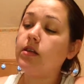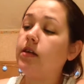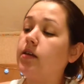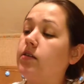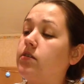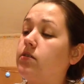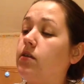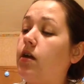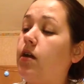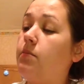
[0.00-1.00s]
is
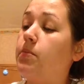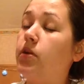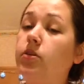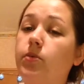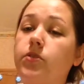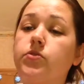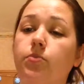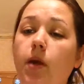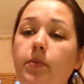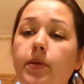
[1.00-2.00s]
buildable to
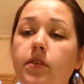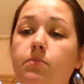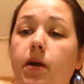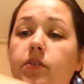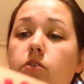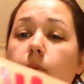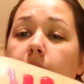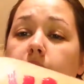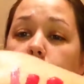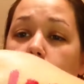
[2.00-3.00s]
probably the best
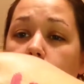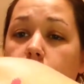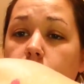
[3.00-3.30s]
opacity.